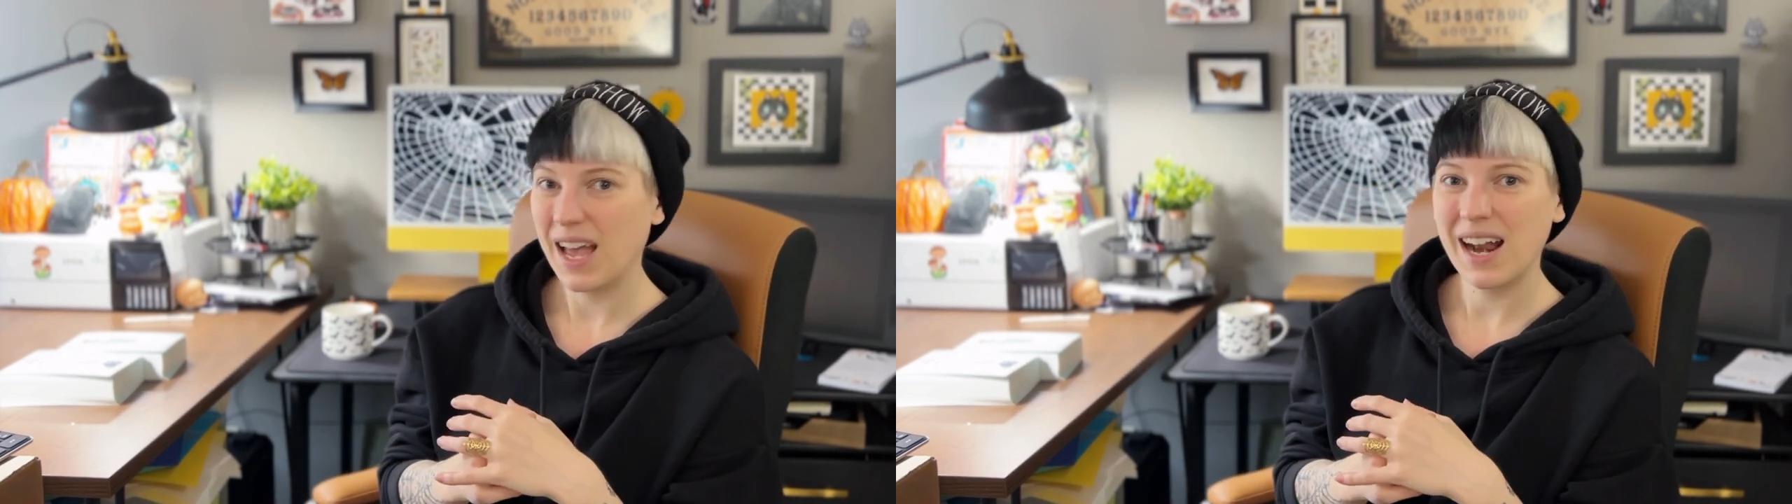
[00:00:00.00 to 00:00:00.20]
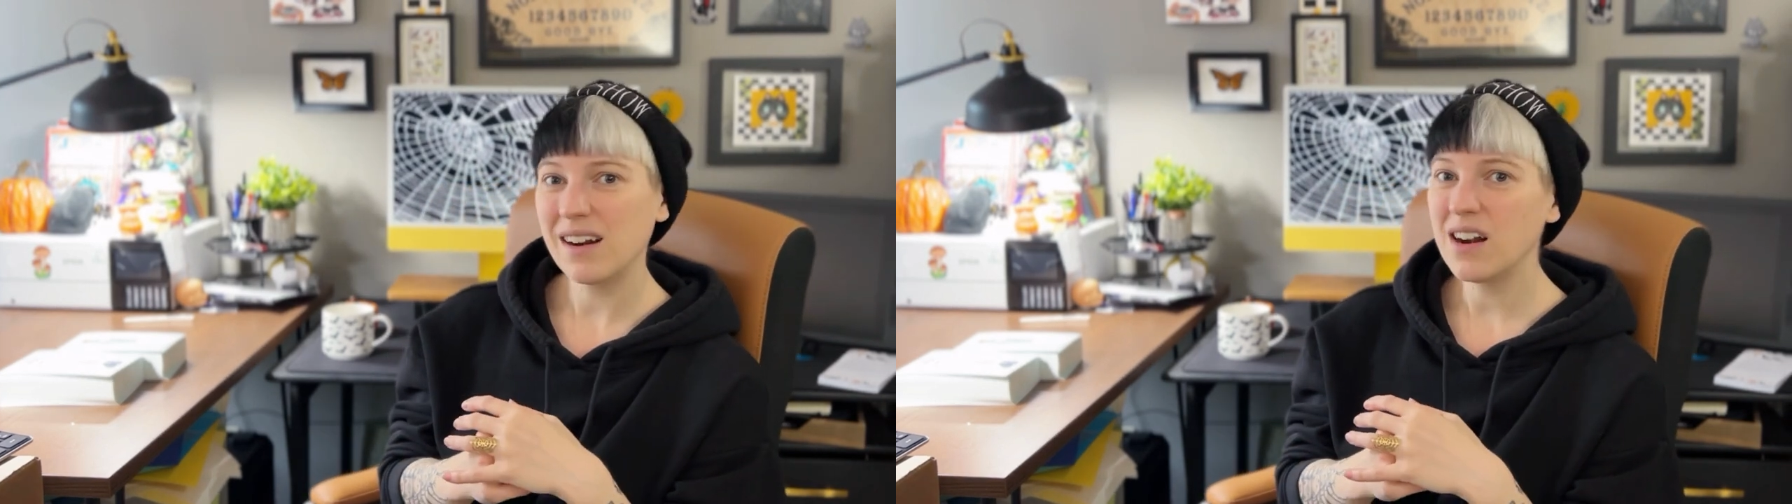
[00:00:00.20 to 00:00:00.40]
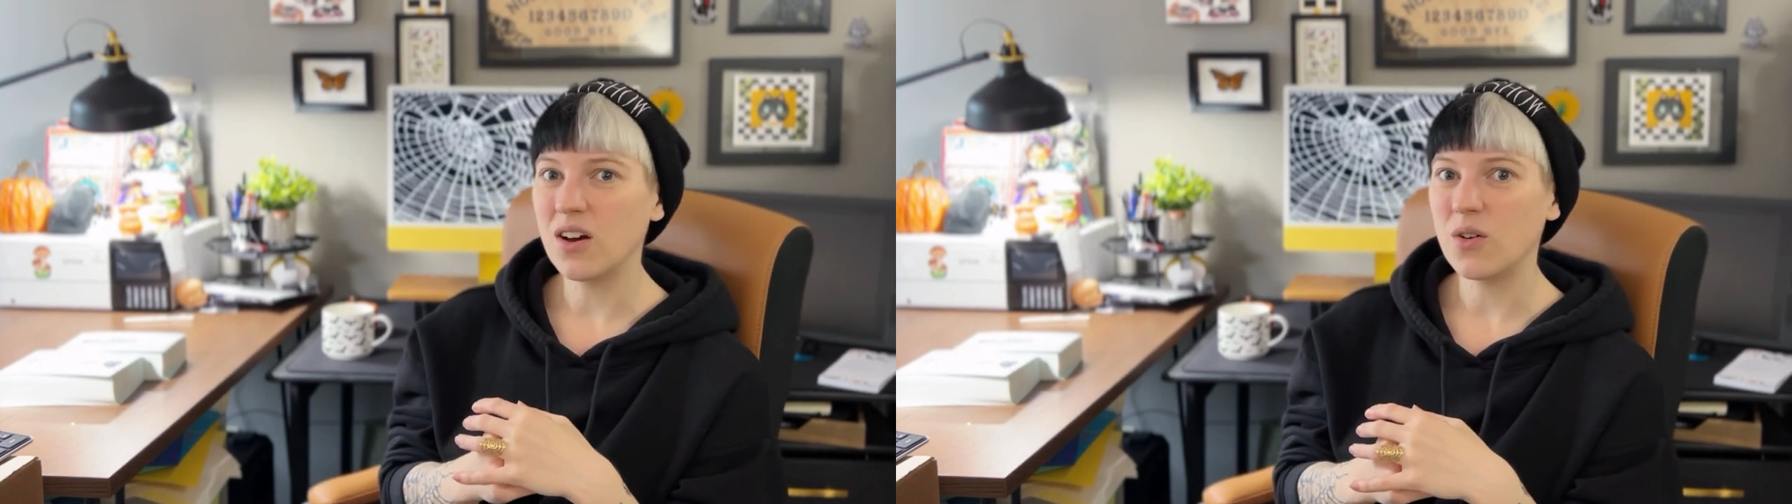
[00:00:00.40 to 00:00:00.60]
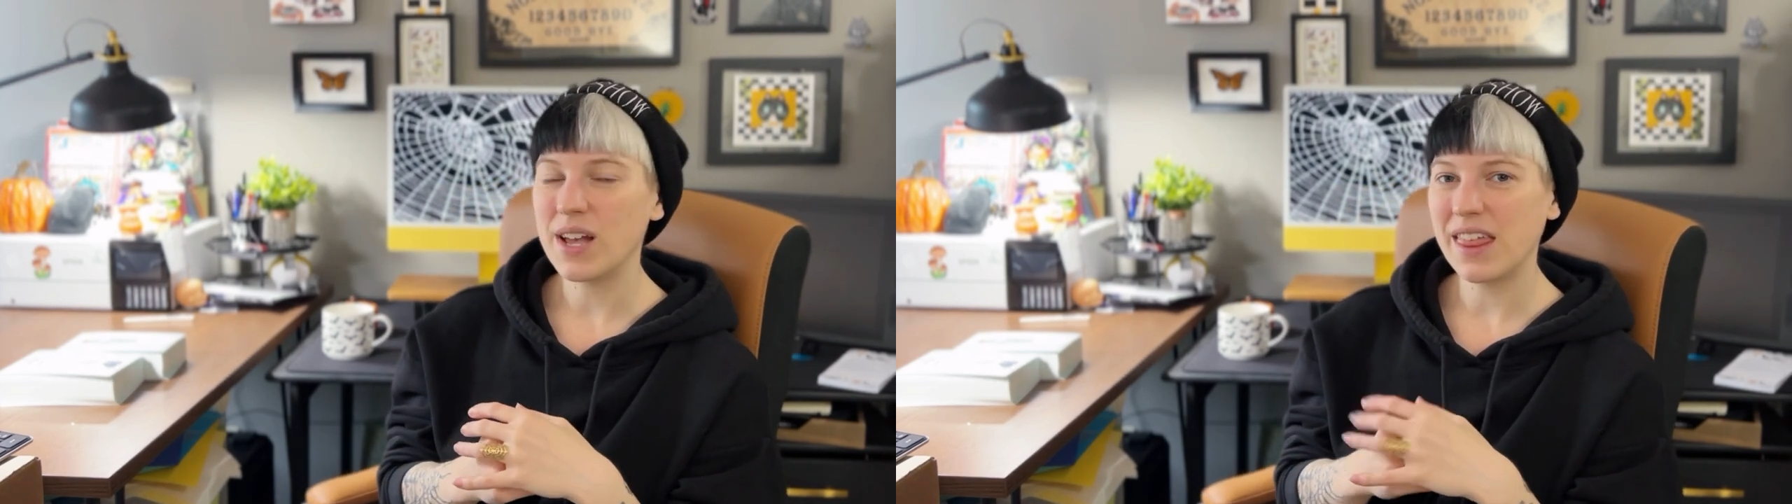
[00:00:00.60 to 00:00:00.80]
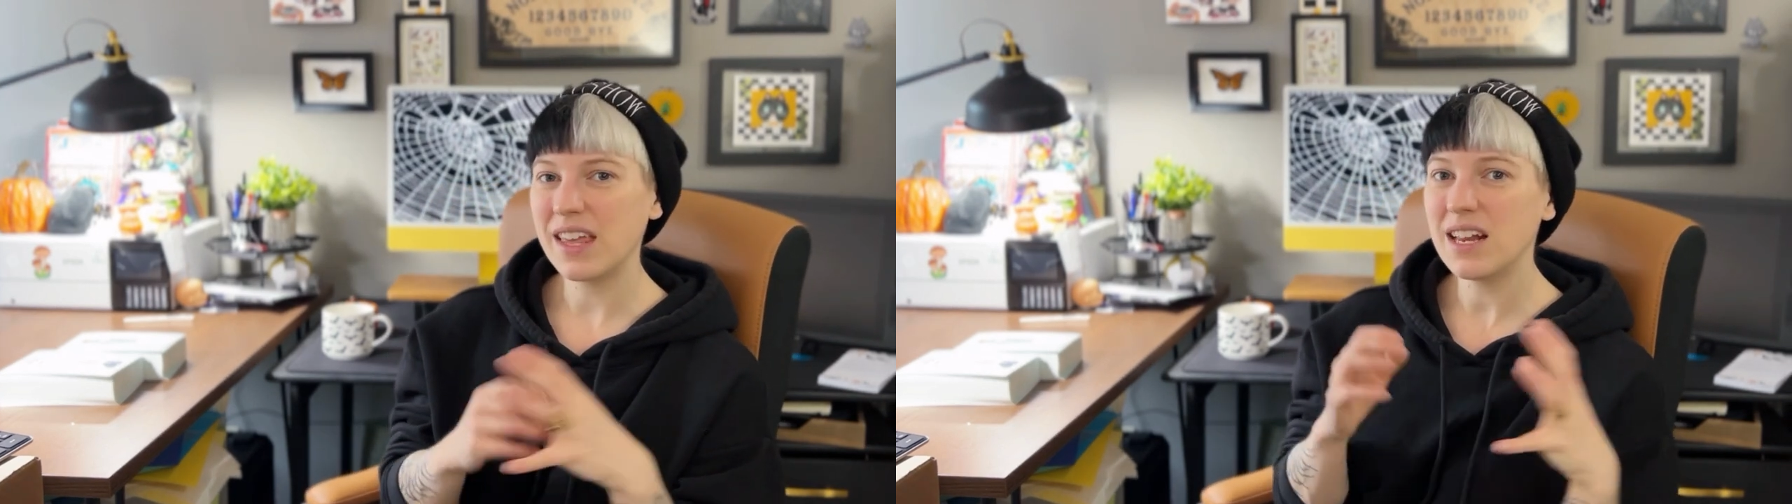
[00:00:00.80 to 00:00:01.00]
I don't know,
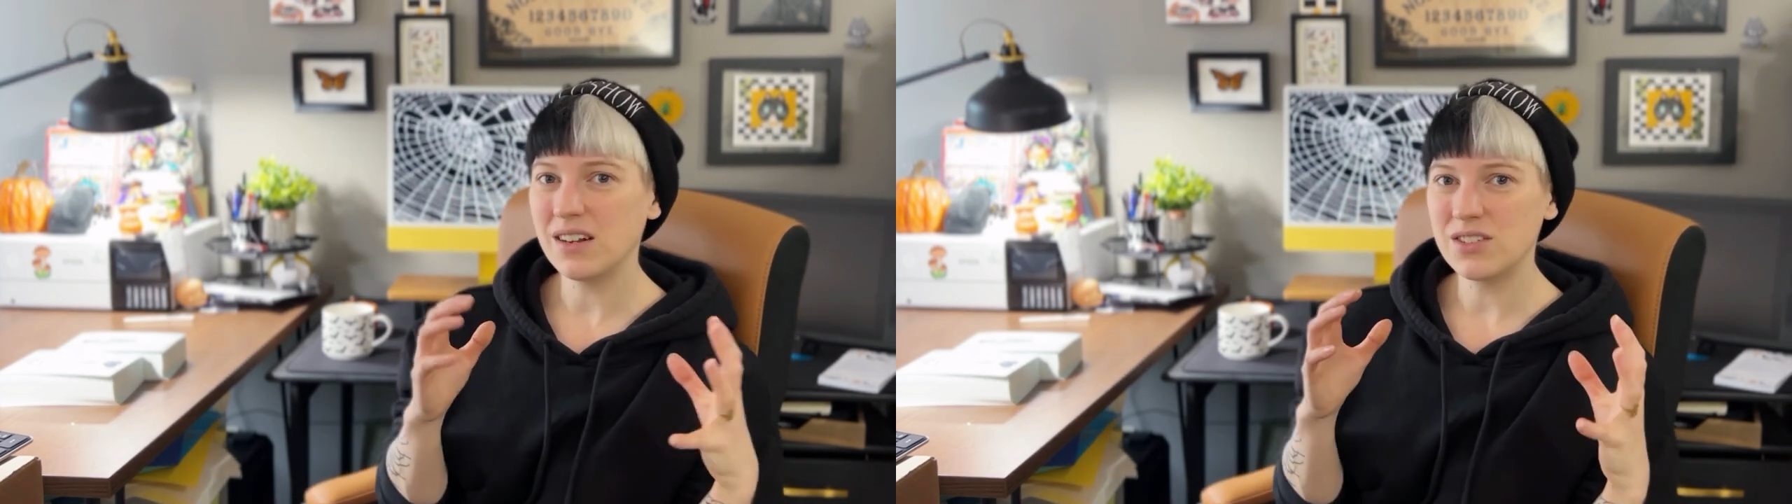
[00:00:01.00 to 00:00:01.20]
I think it all